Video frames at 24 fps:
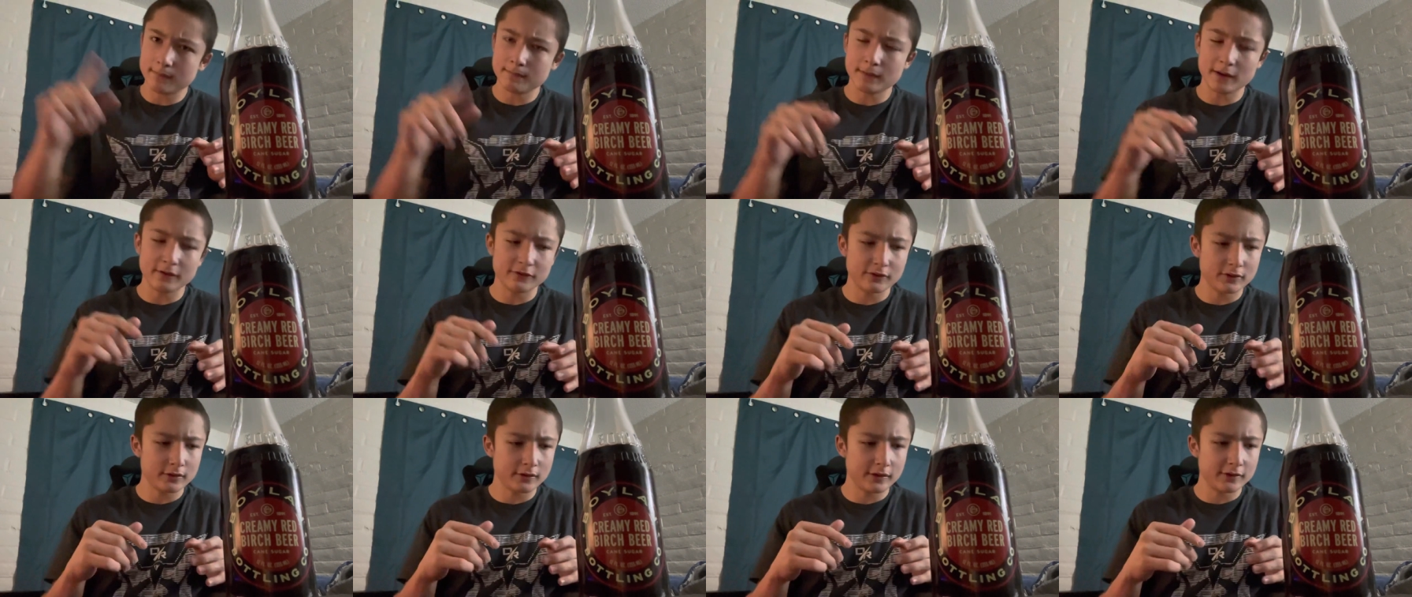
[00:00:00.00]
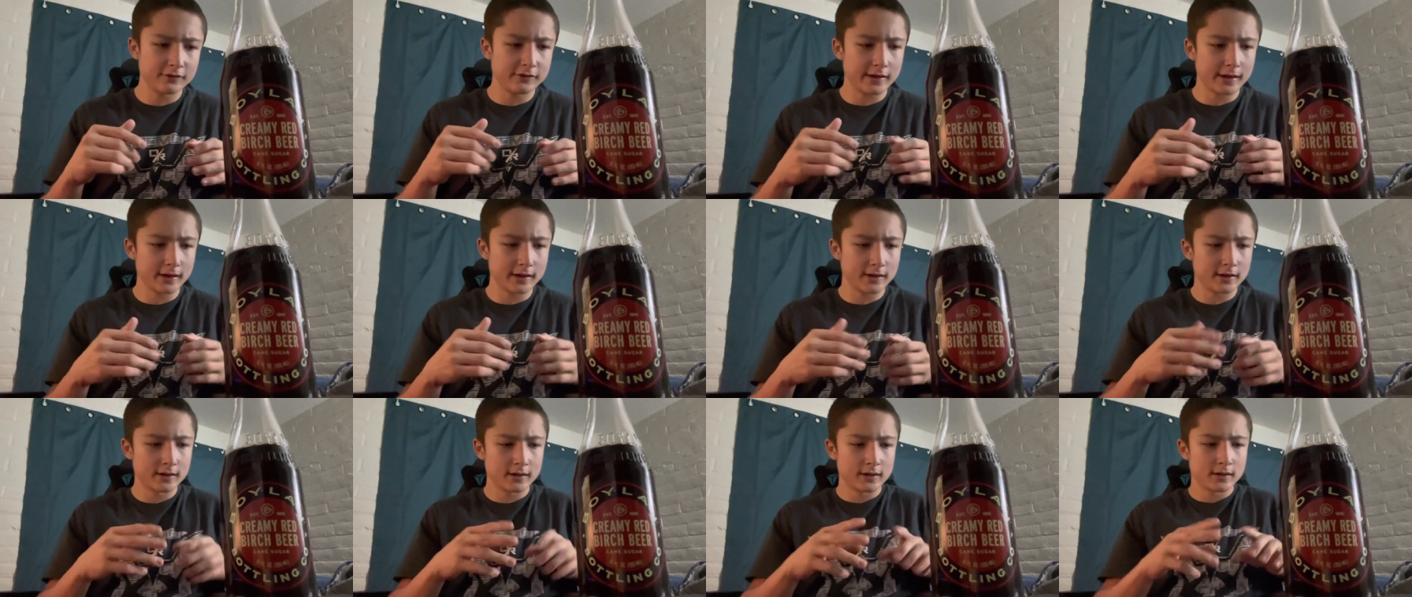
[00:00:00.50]
basically it's
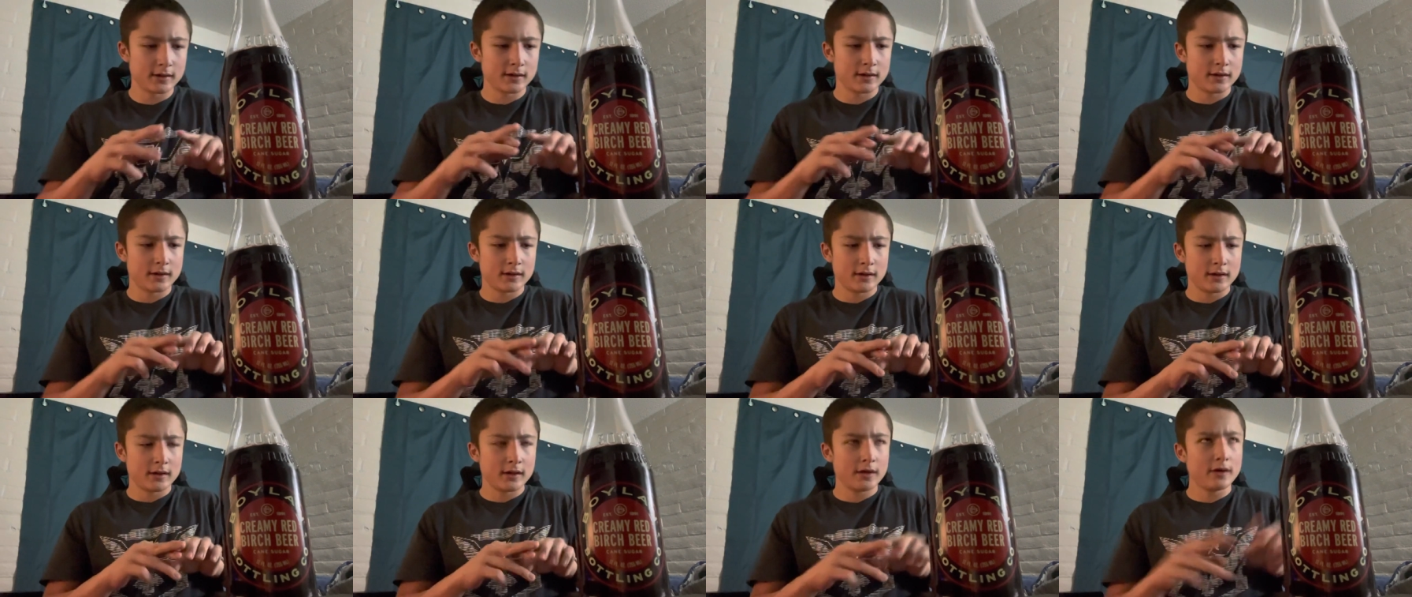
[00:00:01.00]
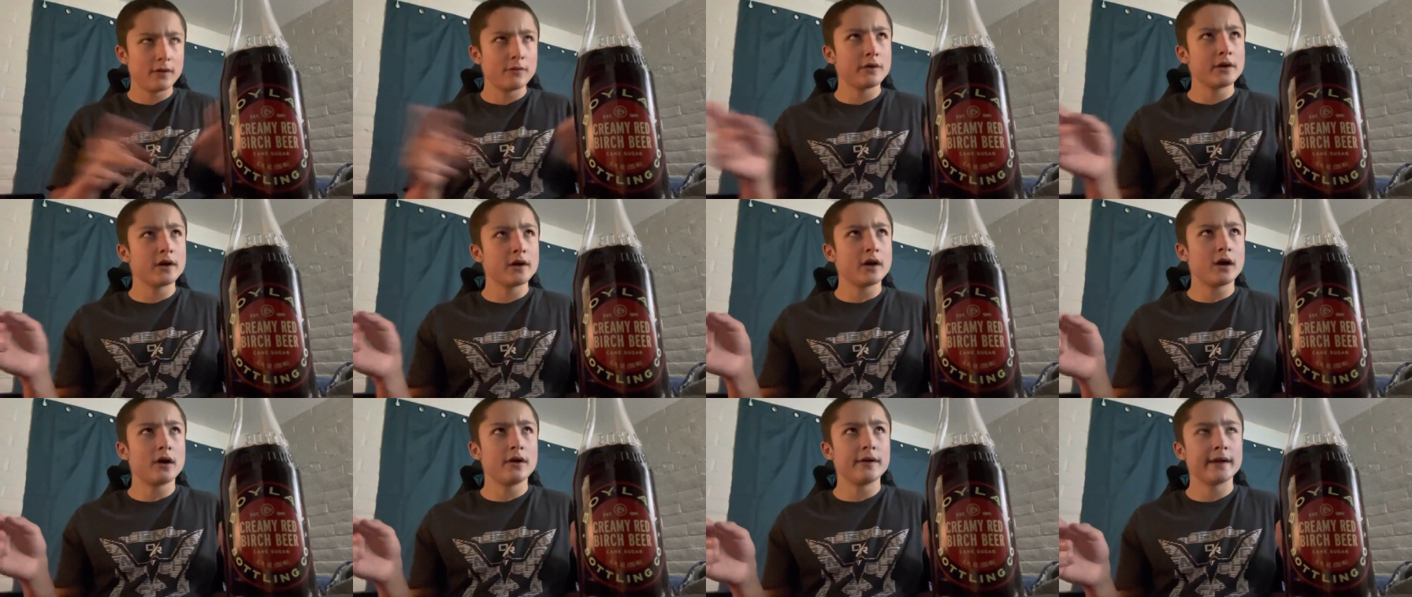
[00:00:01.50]
like i don't know what do
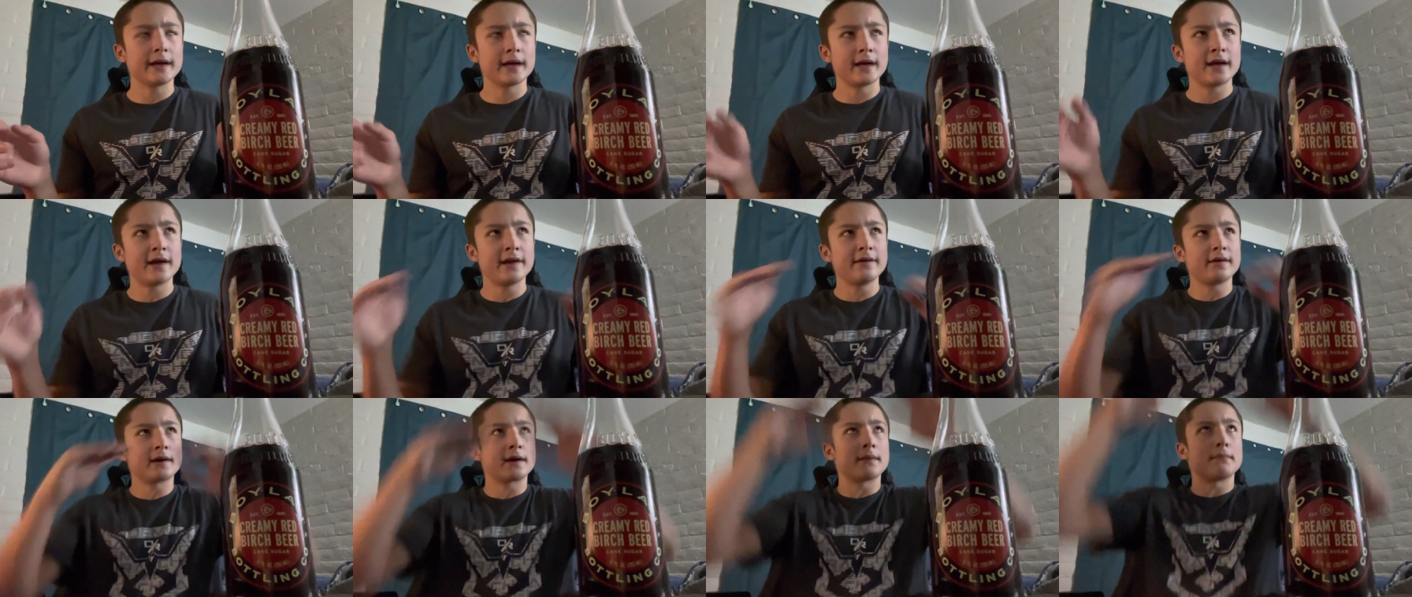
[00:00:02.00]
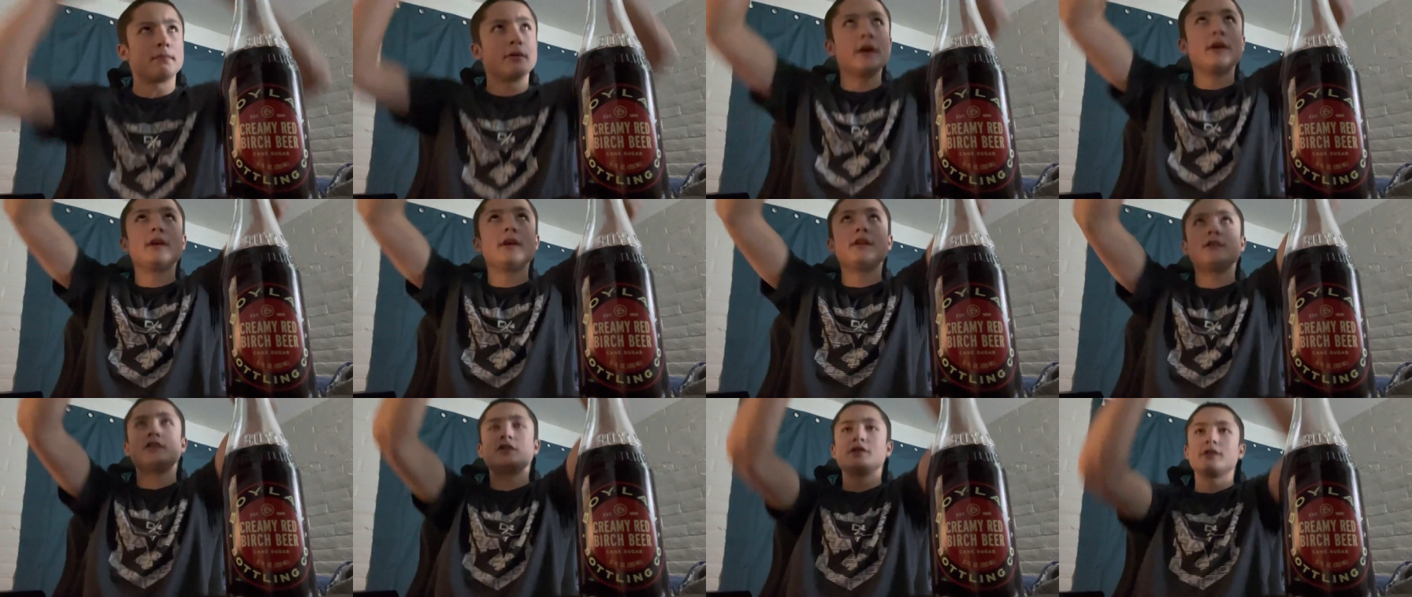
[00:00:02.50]
you call it like i had like a
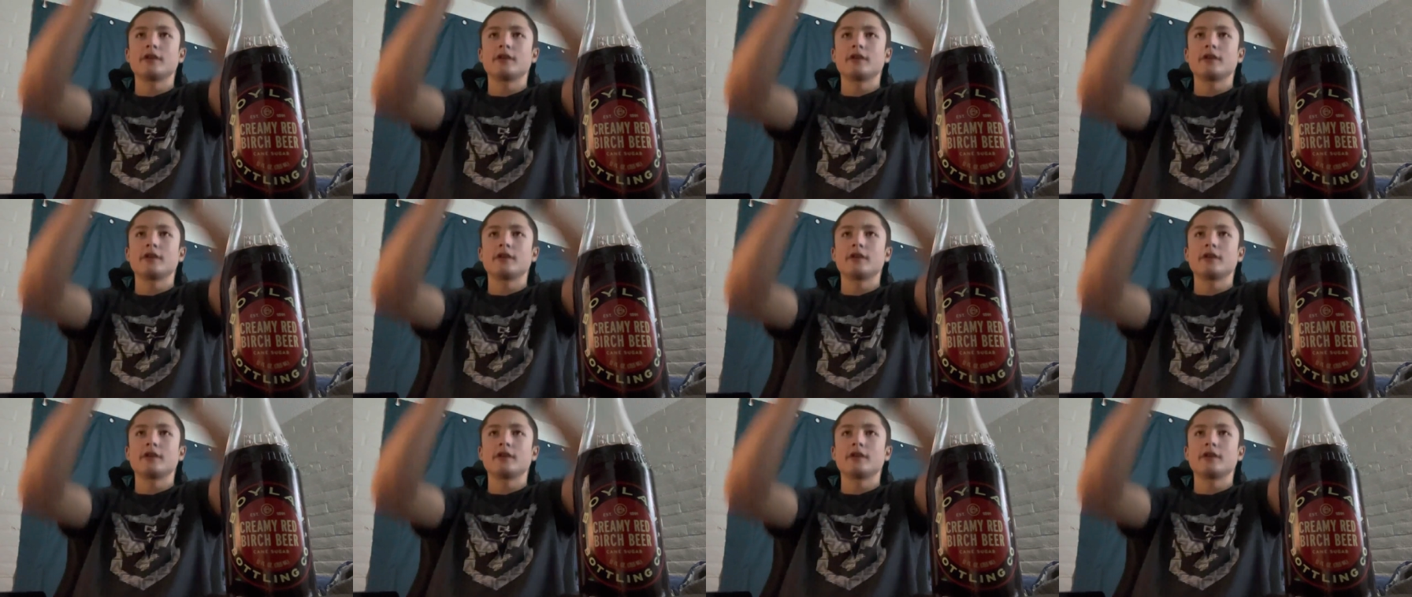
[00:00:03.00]
bridge